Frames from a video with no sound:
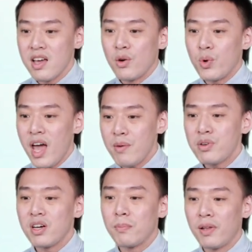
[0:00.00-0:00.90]
We have
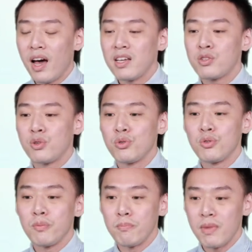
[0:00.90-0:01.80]
to apply
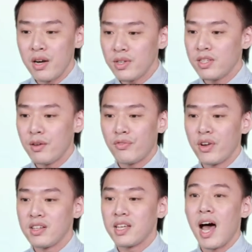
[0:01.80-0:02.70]
to many
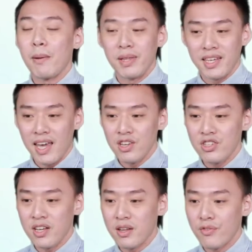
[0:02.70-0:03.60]
different
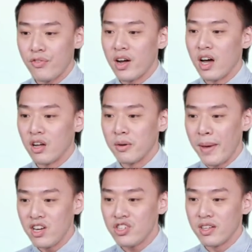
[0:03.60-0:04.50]
applications from
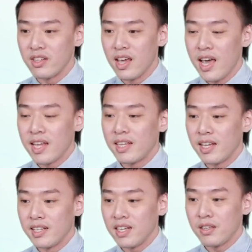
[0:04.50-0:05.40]
automation that
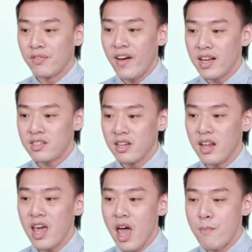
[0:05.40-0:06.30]
need faster
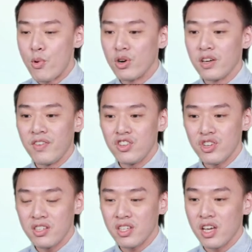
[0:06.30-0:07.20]
and more
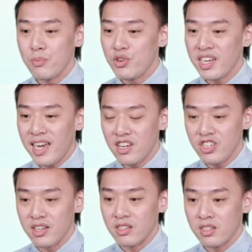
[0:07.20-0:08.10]
efficient
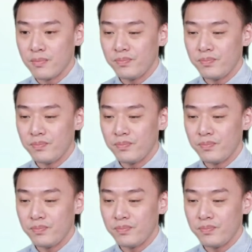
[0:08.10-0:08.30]
communications.